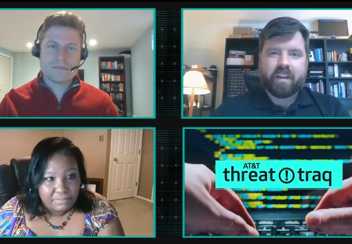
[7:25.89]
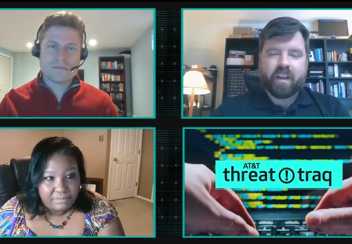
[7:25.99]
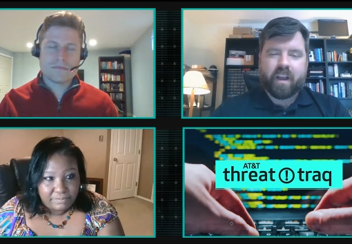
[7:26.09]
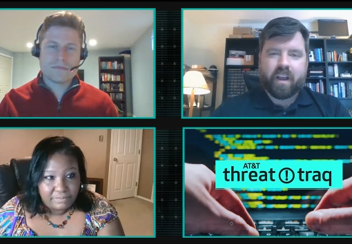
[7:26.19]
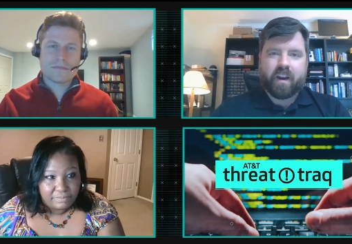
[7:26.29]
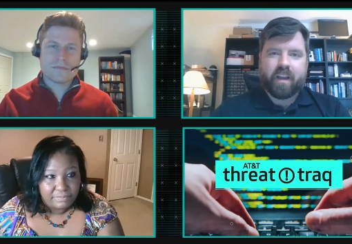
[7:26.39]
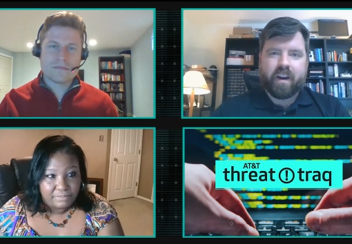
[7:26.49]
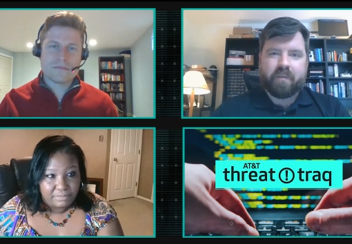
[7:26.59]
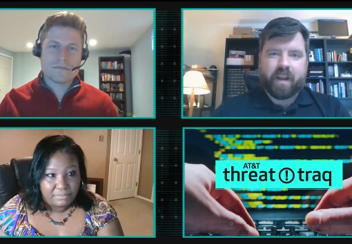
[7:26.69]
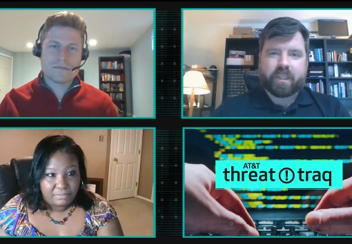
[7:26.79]
Speaker 1: uh,
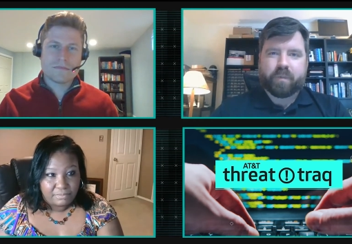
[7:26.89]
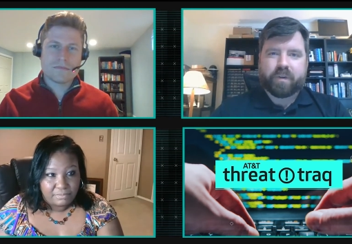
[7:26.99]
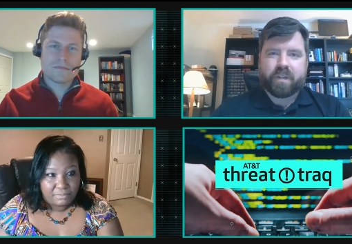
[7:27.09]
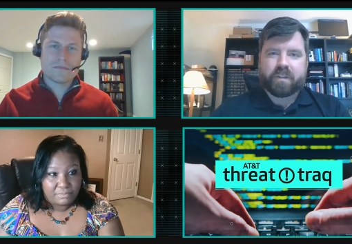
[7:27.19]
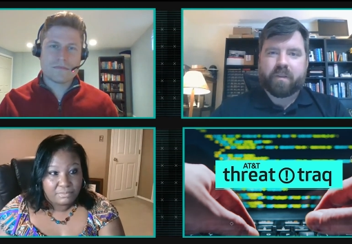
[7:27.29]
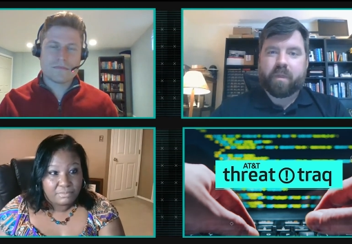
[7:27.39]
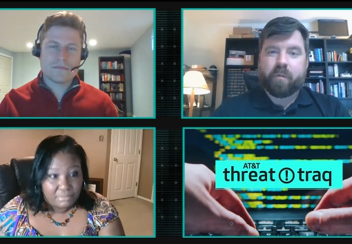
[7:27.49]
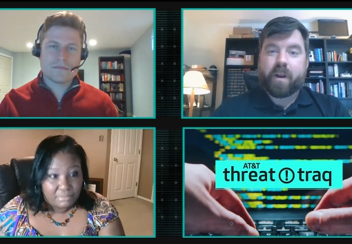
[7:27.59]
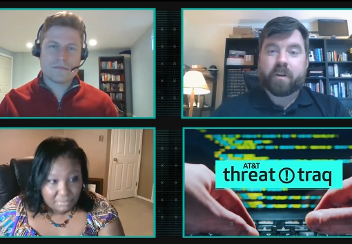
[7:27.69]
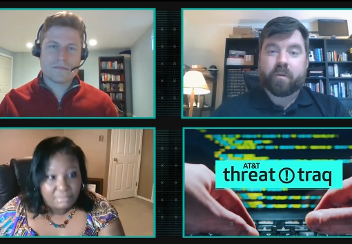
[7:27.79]
an advanced persistent
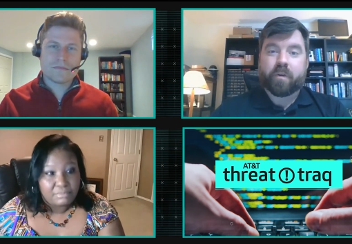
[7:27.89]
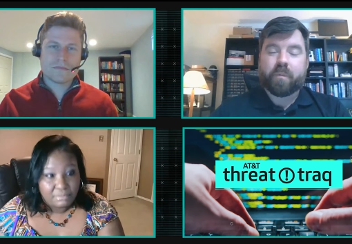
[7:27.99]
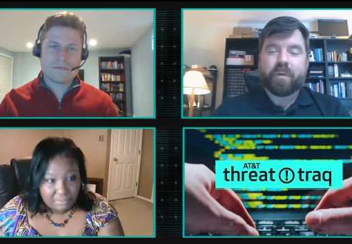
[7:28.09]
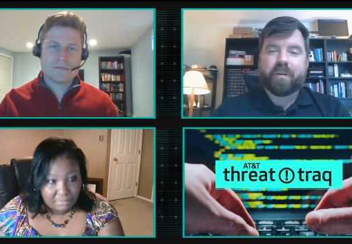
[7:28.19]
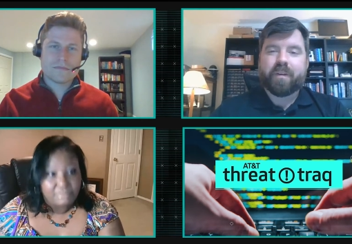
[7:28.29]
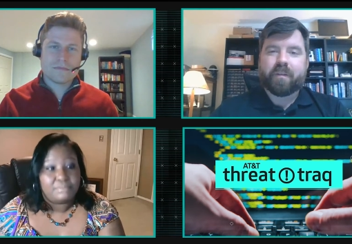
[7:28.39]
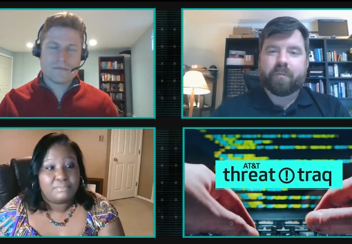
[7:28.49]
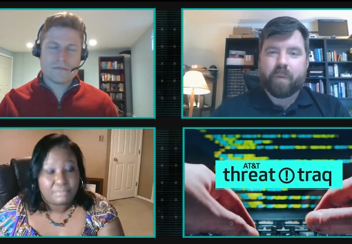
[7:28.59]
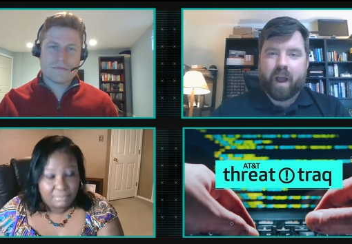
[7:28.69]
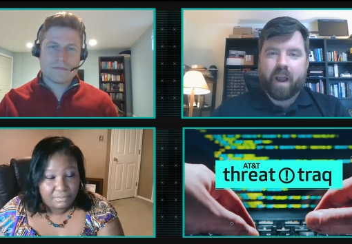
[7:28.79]
threat group,
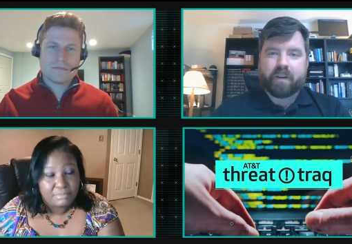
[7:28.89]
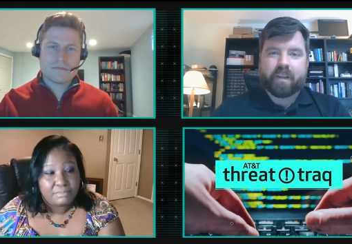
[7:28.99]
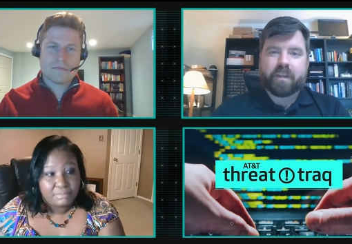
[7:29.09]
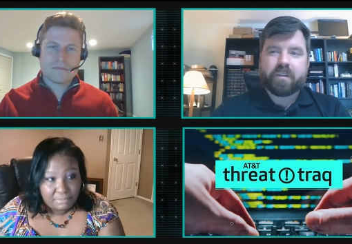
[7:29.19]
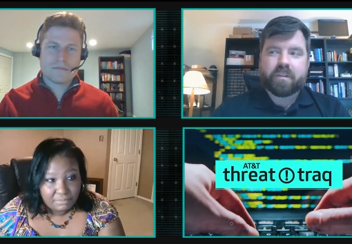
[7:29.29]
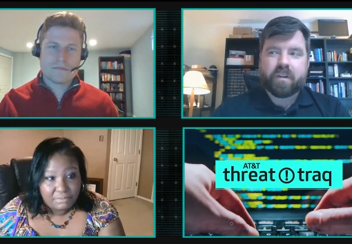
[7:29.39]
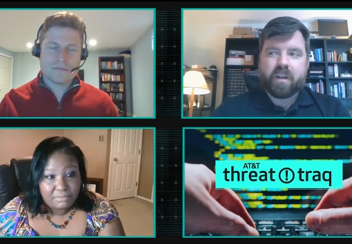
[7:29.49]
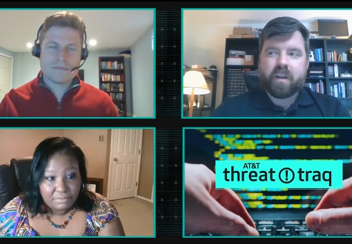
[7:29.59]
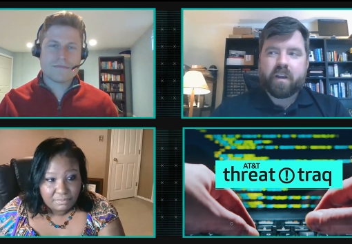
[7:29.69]
behind this.